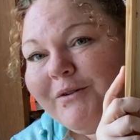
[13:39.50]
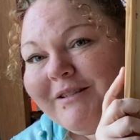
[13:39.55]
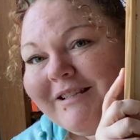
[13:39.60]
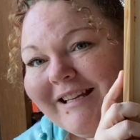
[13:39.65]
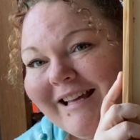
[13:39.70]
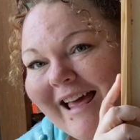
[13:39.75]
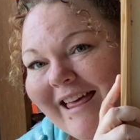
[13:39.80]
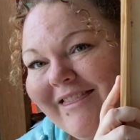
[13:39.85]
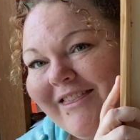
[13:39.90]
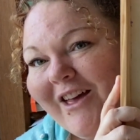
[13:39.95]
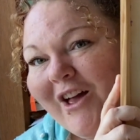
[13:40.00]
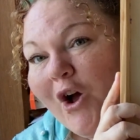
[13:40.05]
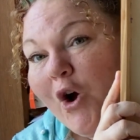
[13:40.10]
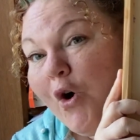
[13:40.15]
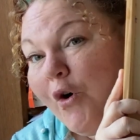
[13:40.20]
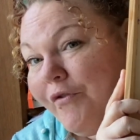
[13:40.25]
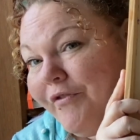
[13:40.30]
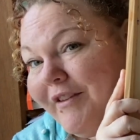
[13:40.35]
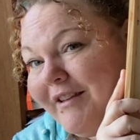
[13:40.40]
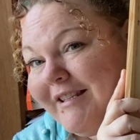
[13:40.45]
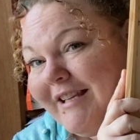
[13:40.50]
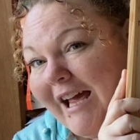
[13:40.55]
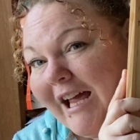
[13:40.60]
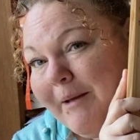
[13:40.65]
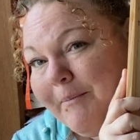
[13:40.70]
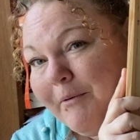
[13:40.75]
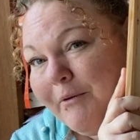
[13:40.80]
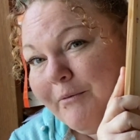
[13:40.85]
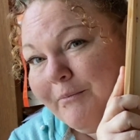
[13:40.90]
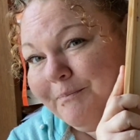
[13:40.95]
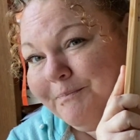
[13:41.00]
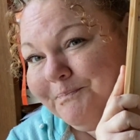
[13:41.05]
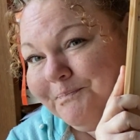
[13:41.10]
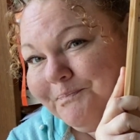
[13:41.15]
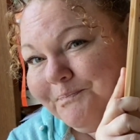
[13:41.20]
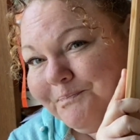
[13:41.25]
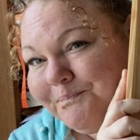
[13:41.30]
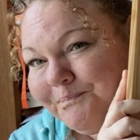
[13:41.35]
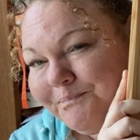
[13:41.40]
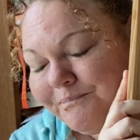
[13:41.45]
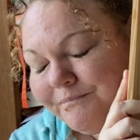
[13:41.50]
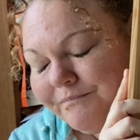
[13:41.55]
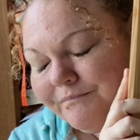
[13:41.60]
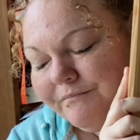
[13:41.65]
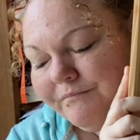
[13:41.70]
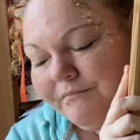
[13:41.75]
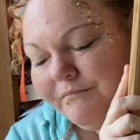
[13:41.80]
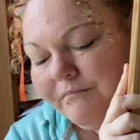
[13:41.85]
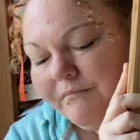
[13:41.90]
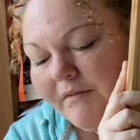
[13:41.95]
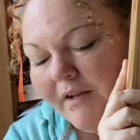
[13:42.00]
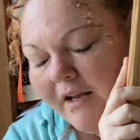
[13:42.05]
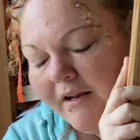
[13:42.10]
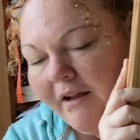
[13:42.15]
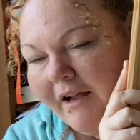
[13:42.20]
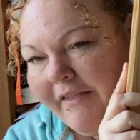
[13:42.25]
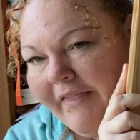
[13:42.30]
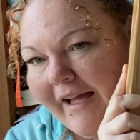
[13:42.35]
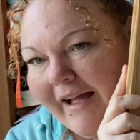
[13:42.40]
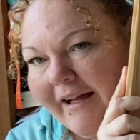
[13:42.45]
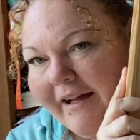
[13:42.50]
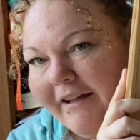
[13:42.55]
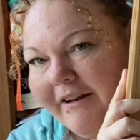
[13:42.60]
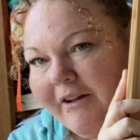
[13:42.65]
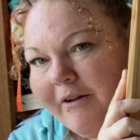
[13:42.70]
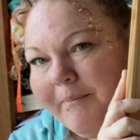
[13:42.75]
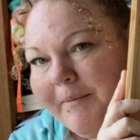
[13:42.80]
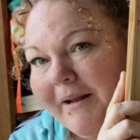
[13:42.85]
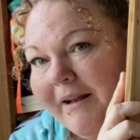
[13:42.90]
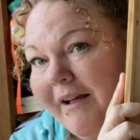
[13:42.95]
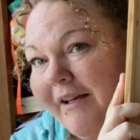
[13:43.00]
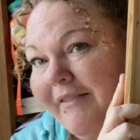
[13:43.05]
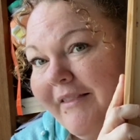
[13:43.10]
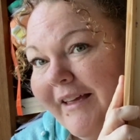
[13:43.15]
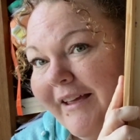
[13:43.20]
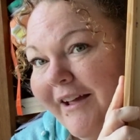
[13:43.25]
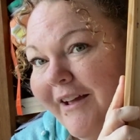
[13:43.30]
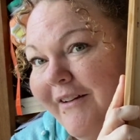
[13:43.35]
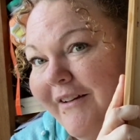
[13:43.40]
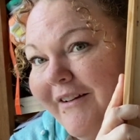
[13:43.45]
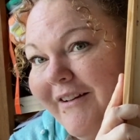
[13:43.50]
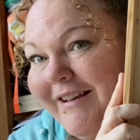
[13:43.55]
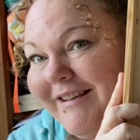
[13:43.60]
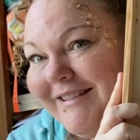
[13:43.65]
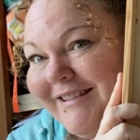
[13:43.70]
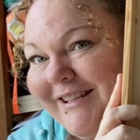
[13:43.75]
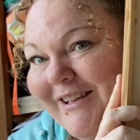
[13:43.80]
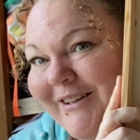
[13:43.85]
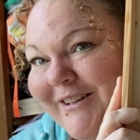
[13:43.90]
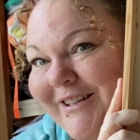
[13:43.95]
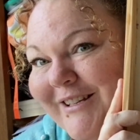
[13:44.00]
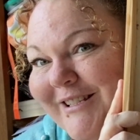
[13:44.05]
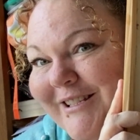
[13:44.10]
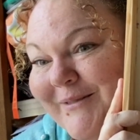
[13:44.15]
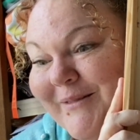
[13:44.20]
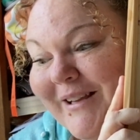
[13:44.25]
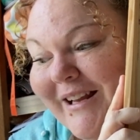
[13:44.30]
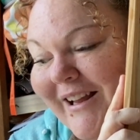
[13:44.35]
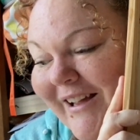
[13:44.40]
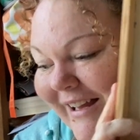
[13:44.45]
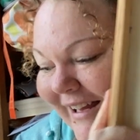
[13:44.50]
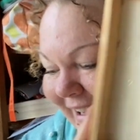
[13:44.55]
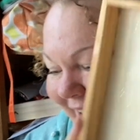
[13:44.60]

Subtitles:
together on the table like that, and I'll be like, there you go guys, you can do what you like.